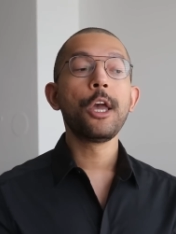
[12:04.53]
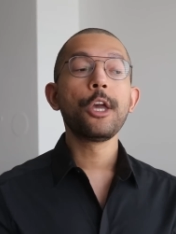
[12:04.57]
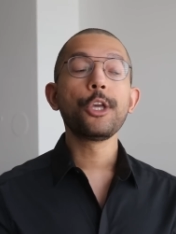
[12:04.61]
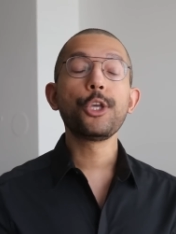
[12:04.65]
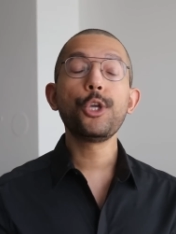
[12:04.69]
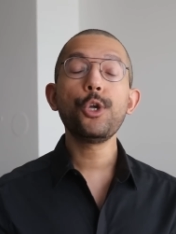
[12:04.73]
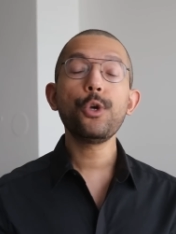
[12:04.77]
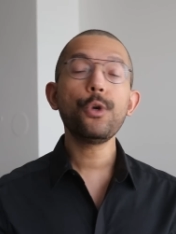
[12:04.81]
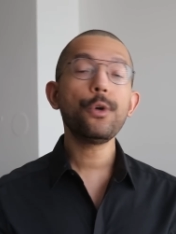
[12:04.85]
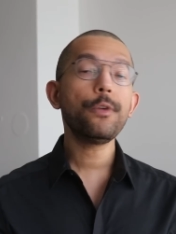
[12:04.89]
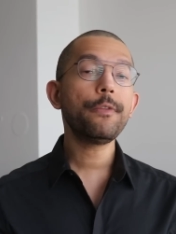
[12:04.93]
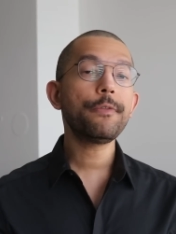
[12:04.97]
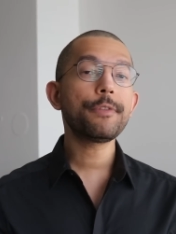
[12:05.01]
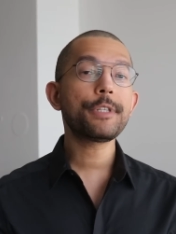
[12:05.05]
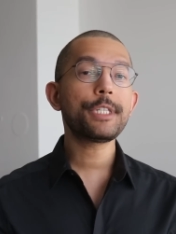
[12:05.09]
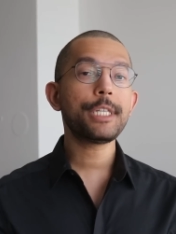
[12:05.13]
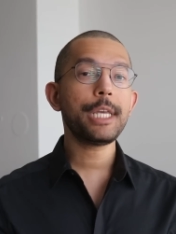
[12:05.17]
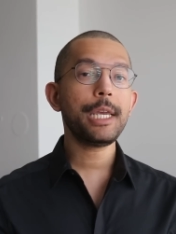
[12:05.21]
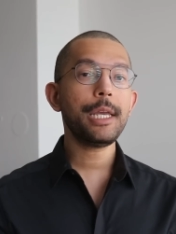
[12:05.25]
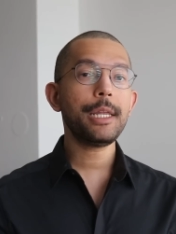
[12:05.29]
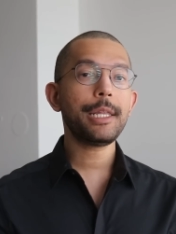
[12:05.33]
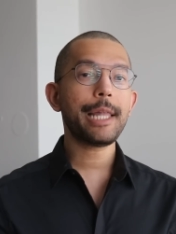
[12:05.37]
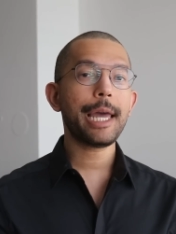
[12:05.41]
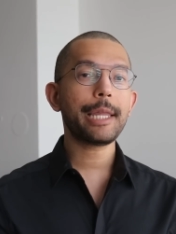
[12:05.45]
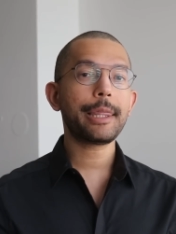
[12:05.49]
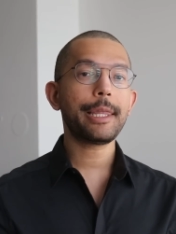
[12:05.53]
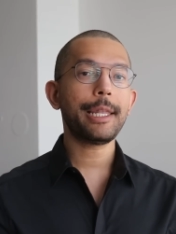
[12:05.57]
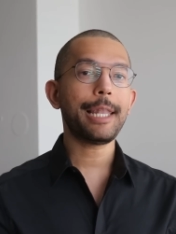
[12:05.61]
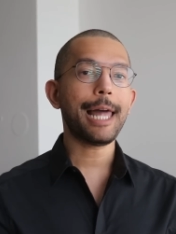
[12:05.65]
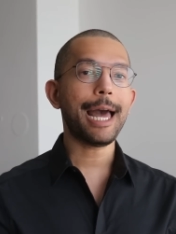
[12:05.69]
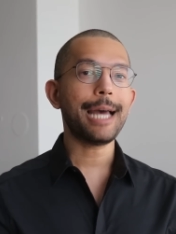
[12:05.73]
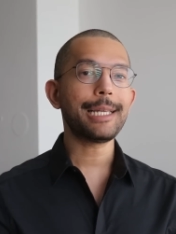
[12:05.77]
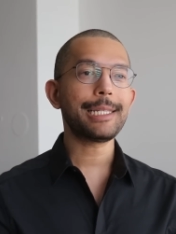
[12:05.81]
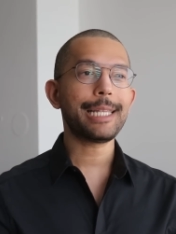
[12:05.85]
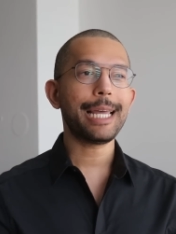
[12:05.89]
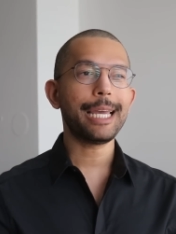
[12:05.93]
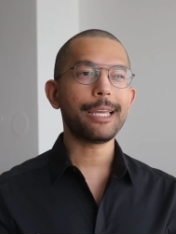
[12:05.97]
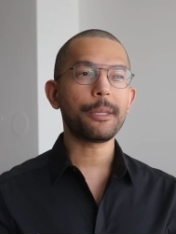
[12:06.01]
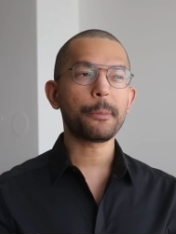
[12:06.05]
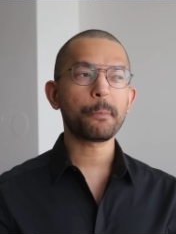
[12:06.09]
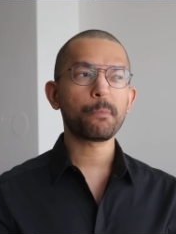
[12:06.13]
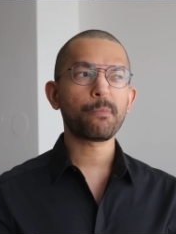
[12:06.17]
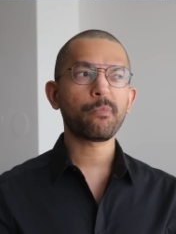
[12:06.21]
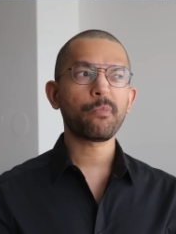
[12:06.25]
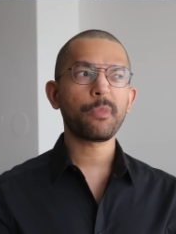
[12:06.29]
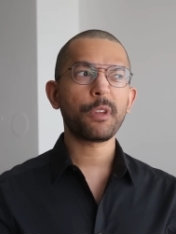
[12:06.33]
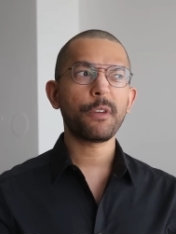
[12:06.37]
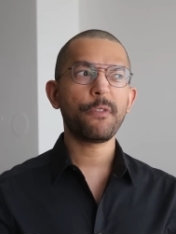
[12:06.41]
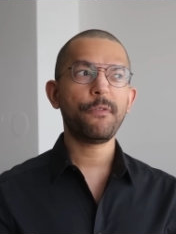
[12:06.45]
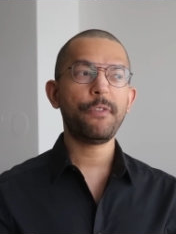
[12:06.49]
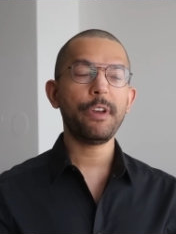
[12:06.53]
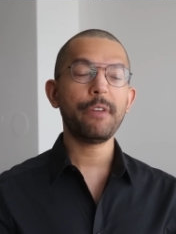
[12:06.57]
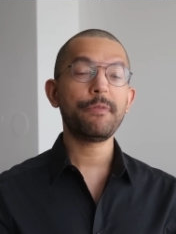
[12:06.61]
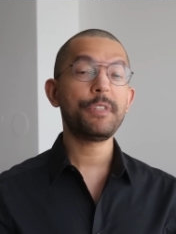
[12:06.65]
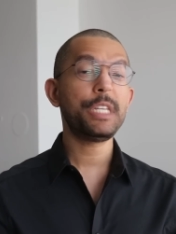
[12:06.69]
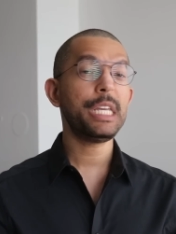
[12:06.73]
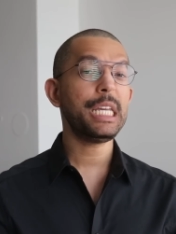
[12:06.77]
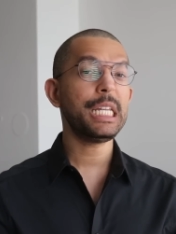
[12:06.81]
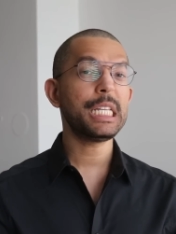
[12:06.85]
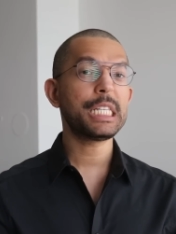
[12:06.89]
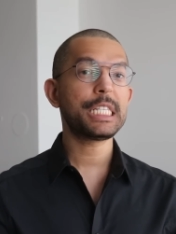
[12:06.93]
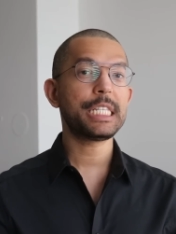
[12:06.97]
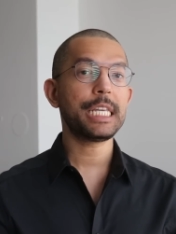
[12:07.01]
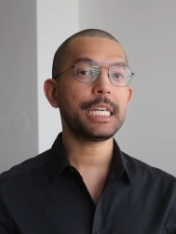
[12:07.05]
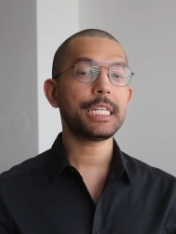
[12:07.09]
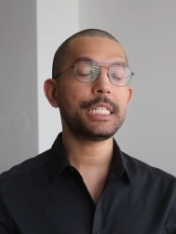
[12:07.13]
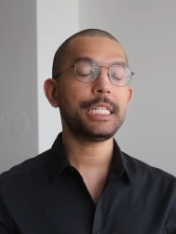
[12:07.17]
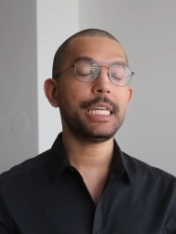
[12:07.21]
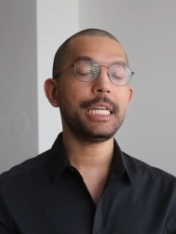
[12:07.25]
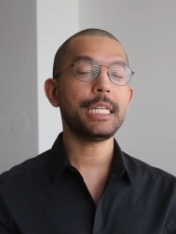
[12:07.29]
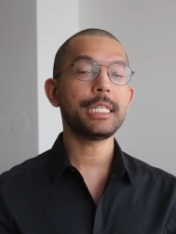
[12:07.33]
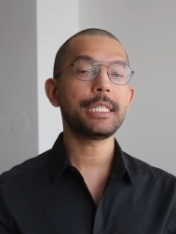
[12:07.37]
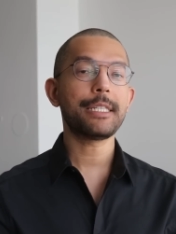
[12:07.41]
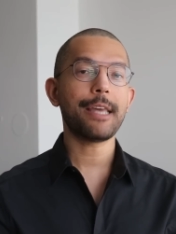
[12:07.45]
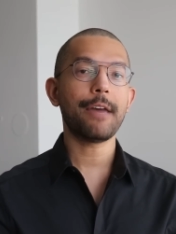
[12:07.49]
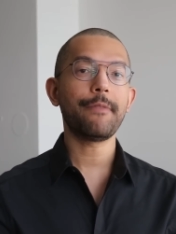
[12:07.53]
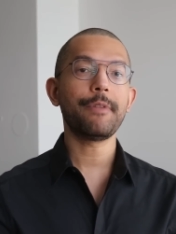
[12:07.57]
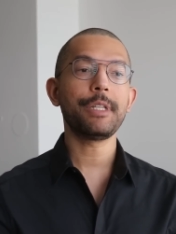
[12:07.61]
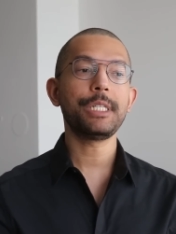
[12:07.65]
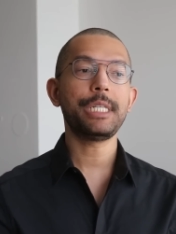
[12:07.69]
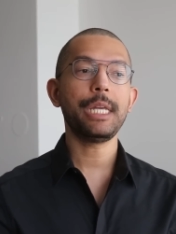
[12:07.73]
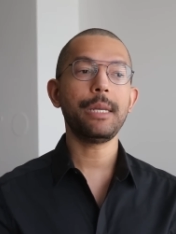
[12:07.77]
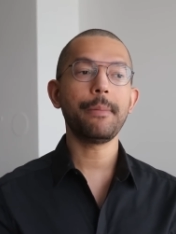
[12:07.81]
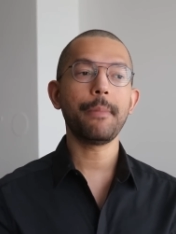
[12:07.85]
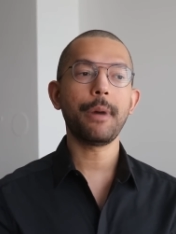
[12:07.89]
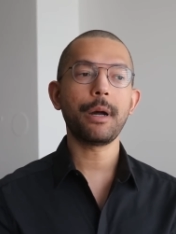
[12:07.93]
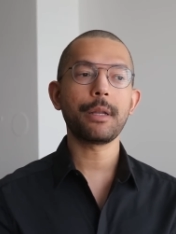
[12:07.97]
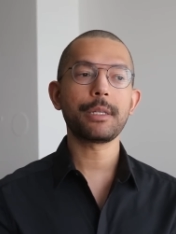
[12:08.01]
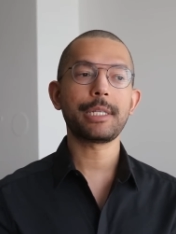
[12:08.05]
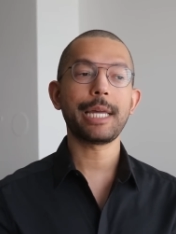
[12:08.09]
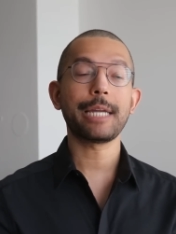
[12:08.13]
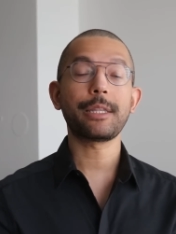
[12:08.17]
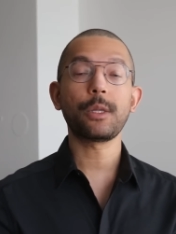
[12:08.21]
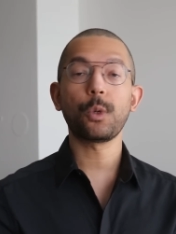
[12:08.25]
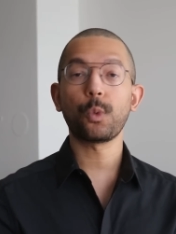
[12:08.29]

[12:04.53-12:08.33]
You've seen the last 15, 16, 17 months,